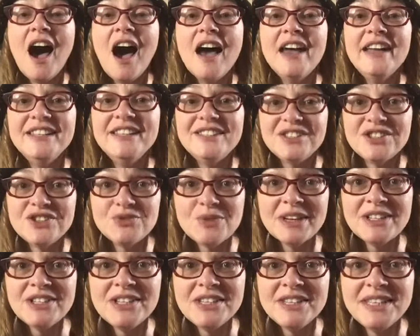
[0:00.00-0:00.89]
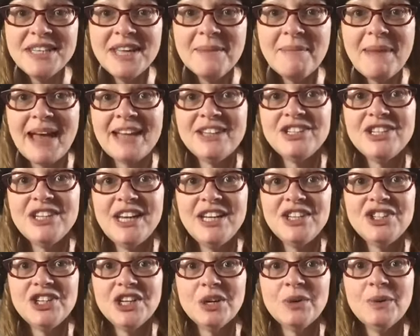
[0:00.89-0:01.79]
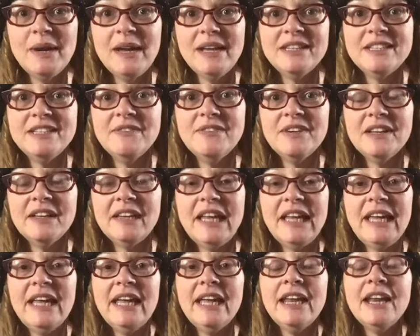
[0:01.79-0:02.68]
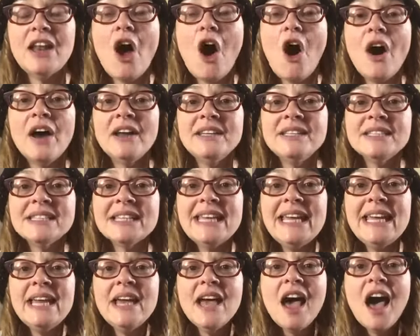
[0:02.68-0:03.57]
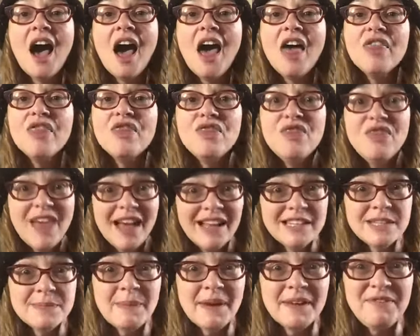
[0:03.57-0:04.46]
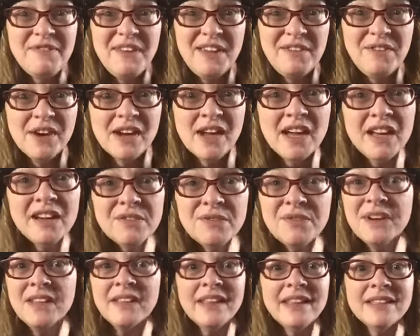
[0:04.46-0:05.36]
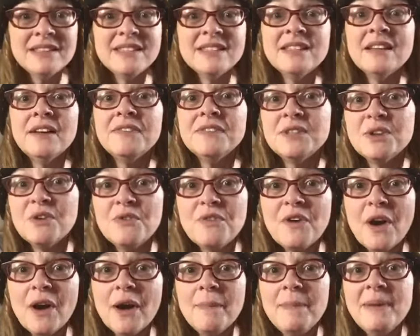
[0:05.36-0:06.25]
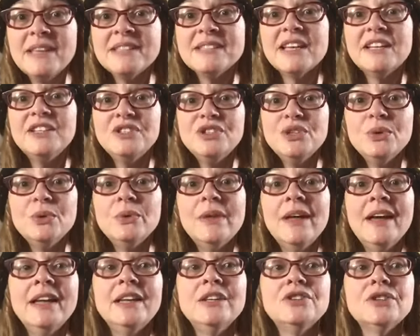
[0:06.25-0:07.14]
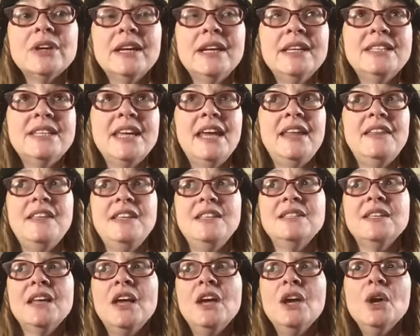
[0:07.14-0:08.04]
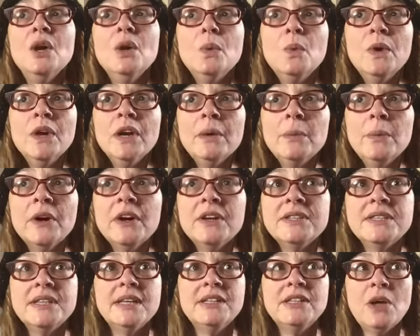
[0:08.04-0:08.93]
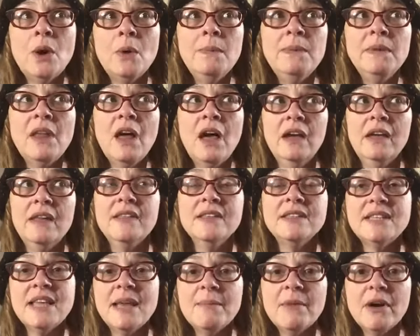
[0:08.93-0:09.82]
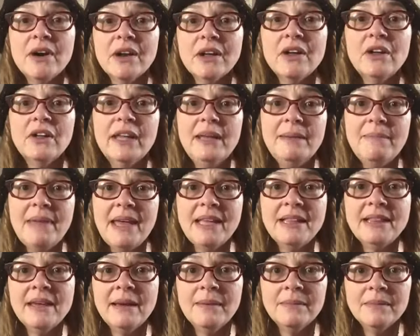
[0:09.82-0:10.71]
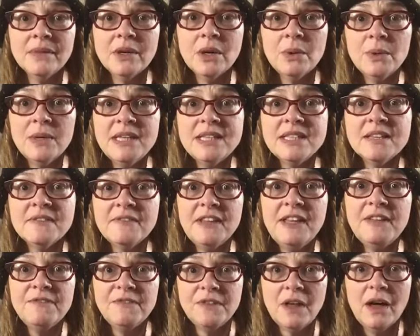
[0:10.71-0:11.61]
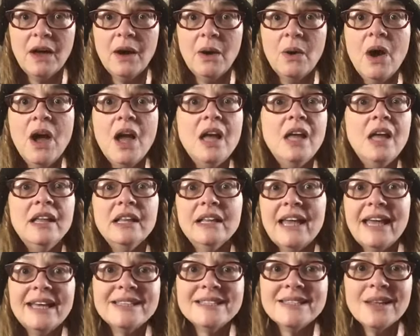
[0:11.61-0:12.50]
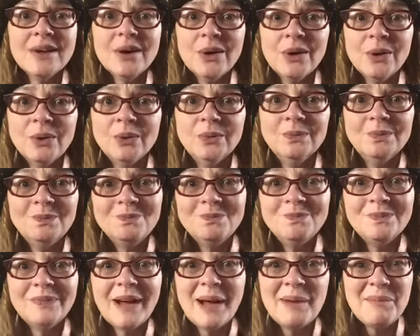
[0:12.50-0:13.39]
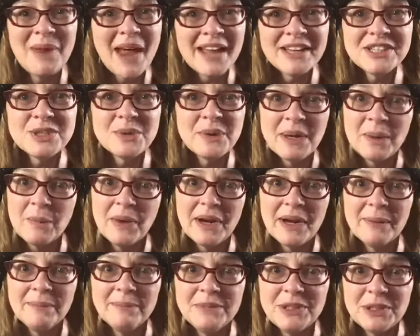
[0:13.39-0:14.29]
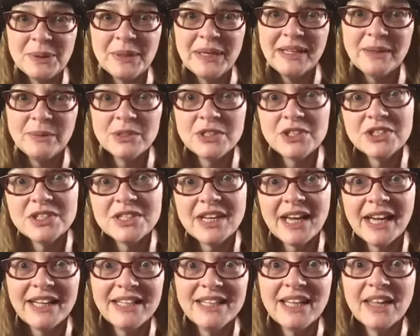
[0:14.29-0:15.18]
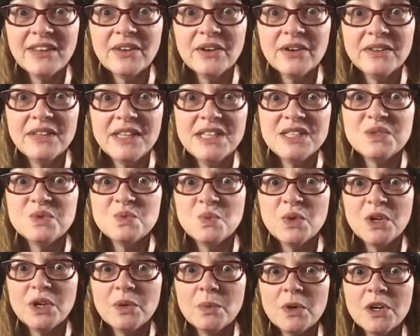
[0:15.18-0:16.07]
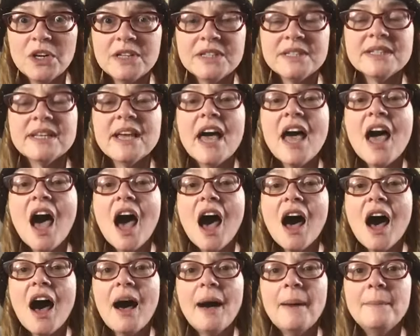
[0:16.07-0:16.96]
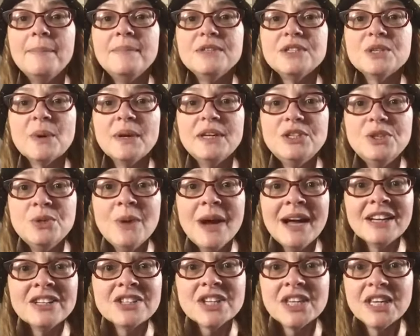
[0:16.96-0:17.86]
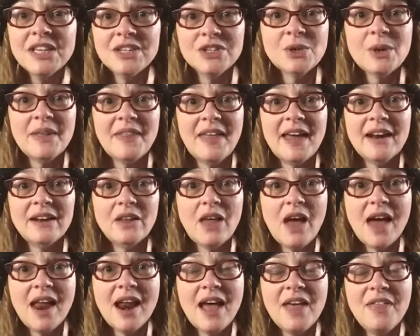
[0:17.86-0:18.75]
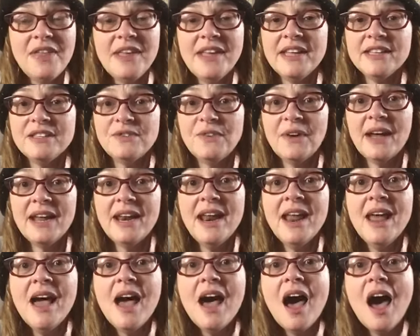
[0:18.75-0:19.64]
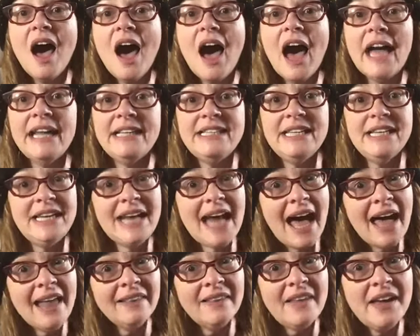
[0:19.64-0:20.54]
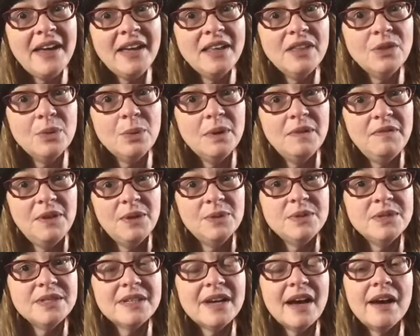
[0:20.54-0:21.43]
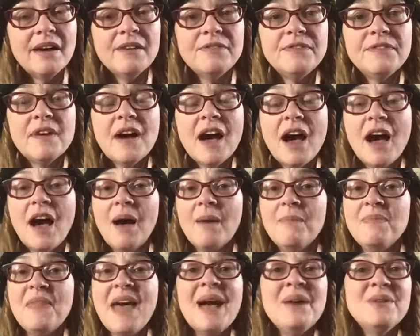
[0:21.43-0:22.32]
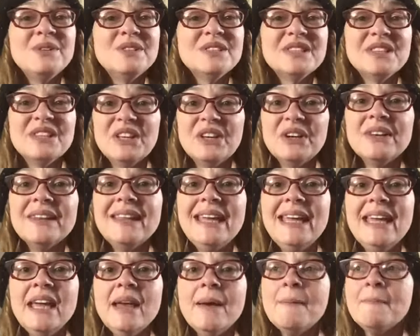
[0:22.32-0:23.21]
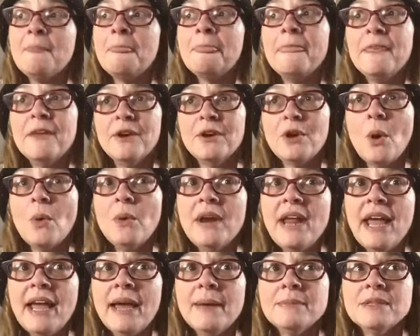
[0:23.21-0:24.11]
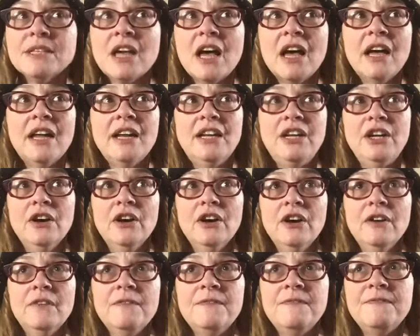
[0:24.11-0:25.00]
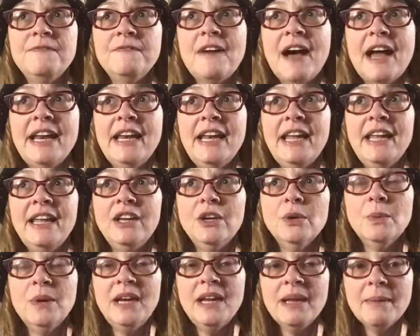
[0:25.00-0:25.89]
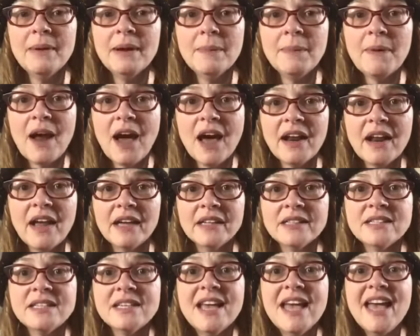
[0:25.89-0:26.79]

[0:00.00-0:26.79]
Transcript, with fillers: it stretches the imagination creatively. And honestly, that's my favorite kind of freelance stuff so far because I do like trying to take these weird words that don't belong in the same article and make them cohesively flow as though I'm not doing what I'm doing, which is tying together these weird words. Um, so I do actually enjoy that a lot. I think it's fun. I did not like the review stuff. Um, that was literally you're going to Amazon, you're finding, you're reading about a product,